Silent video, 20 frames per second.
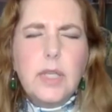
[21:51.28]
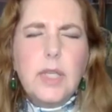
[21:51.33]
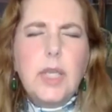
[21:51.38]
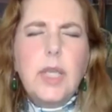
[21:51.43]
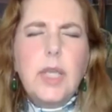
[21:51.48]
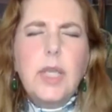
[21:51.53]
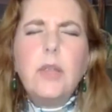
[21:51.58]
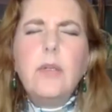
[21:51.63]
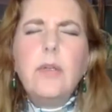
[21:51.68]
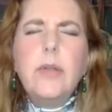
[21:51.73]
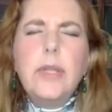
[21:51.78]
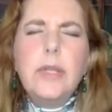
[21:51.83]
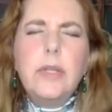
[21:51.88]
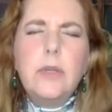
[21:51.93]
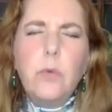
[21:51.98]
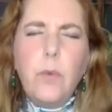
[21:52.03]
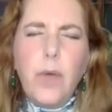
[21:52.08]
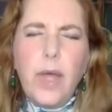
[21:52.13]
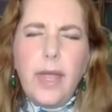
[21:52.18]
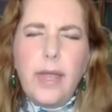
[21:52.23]
Carry it
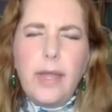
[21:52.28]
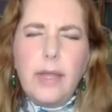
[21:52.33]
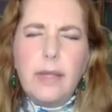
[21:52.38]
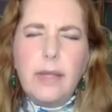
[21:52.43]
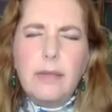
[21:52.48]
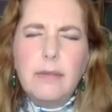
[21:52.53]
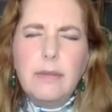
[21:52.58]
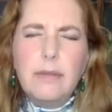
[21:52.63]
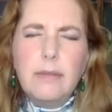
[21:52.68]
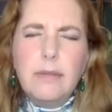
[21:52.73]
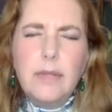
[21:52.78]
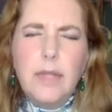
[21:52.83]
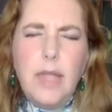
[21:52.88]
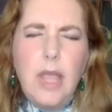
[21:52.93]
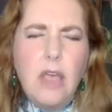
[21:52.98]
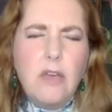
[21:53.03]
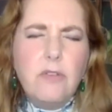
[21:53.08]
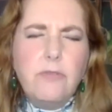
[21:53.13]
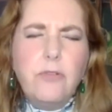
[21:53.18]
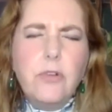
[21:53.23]
away,
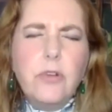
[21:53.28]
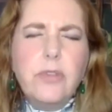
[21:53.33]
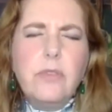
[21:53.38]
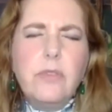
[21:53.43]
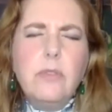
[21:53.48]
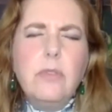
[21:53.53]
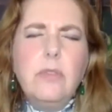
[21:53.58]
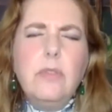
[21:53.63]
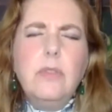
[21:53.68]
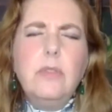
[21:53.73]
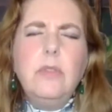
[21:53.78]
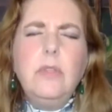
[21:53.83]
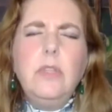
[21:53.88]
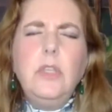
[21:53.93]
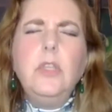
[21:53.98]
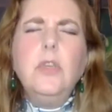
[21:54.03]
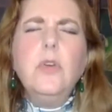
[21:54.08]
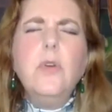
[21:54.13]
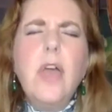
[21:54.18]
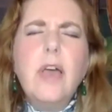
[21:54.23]
for
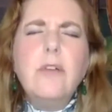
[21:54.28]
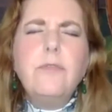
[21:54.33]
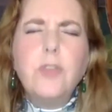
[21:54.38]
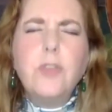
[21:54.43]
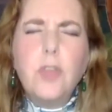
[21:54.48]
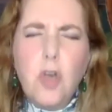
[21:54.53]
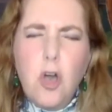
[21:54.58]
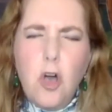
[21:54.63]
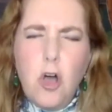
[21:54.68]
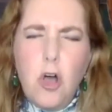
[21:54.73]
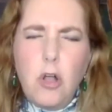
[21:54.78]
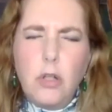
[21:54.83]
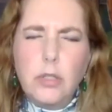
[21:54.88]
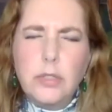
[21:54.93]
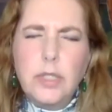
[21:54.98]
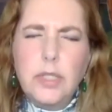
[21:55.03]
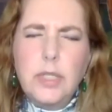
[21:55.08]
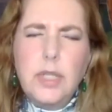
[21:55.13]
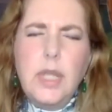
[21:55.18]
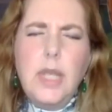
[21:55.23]
you have called.
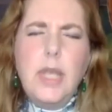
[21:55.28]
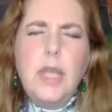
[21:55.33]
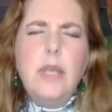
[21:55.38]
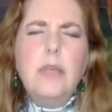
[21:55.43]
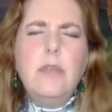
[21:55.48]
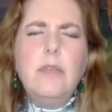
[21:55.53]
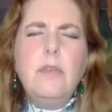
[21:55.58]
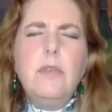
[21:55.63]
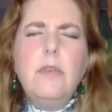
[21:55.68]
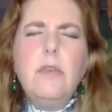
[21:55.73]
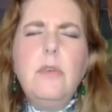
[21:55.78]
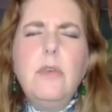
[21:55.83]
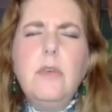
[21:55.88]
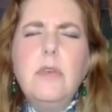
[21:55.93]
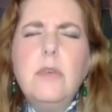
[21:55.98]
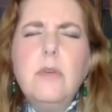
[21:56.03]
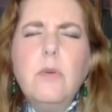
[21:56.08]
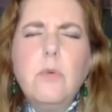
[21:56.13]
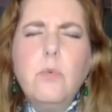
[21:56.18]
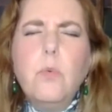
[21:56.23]

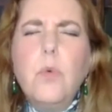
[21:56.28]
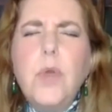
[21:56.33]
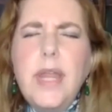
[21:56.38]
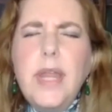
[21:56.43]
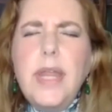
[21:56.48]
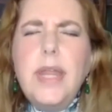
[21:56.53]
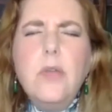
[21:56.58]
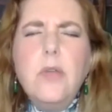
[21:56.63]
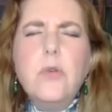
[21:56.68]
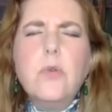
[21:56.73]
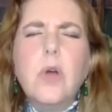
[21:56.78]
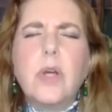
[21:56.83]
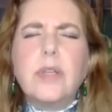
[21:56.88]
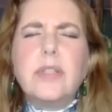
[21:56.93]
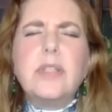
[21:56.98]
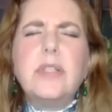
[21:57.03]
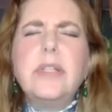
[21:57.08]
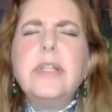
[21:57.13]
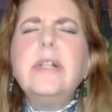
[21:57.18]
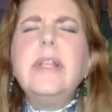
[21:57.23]
We who are
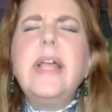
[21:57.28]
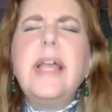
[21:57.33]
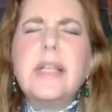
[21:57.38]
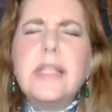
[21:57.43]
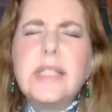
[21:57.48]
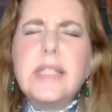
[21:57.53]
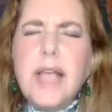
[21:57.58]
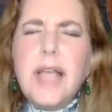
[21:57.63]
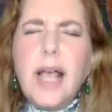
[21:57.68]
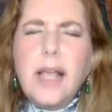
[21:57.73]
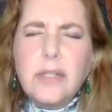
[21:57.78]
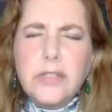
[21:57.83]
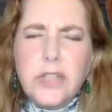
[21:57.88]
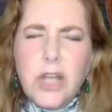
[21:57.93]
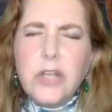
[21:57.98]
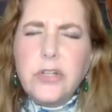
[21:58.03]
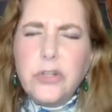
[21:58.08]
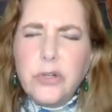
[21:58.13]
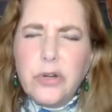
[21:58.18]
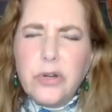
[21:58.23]
still exiled
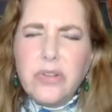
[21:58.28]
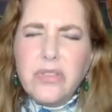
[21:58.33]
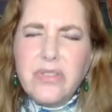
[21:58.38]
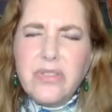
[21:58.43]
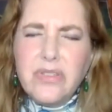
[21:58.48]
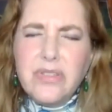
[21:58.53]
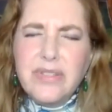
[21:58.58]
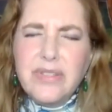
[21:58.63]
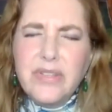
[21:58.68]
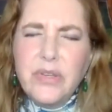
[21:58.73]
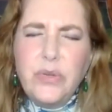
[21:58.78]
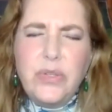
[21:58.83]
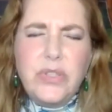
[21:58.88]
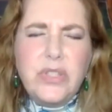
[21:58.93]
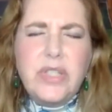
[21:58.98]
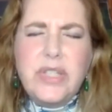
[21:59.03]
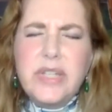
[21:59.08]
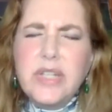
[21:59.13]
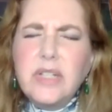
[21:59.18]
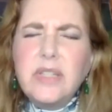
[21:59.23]
on earth, who
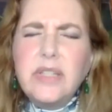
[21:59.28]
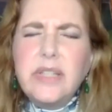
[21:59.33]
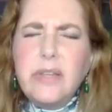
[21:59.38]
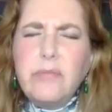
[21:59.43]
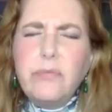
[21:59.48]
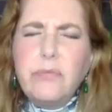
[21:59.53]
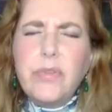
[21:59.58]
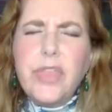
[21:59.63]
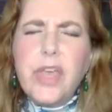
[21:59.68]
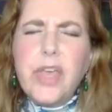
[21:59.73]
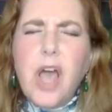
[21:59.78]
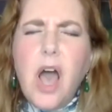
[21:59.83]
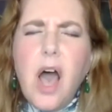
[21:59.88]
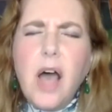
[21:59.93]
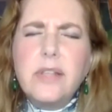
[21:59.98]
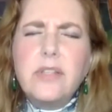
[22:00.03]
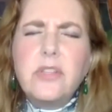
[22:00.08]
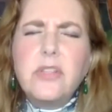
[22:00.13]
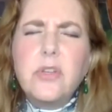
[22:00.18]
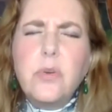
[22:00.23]
still live with the
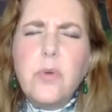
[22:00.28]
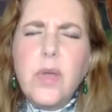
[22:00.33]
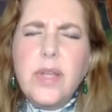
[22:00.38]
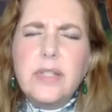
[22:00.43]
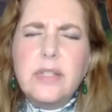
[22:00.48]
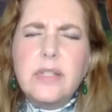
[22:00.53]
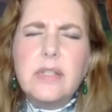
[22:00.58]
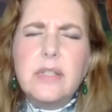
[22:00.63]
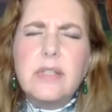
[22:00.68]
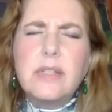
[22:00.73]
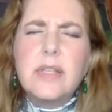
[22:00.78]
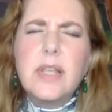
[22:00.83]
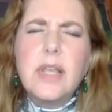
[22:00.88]
consequences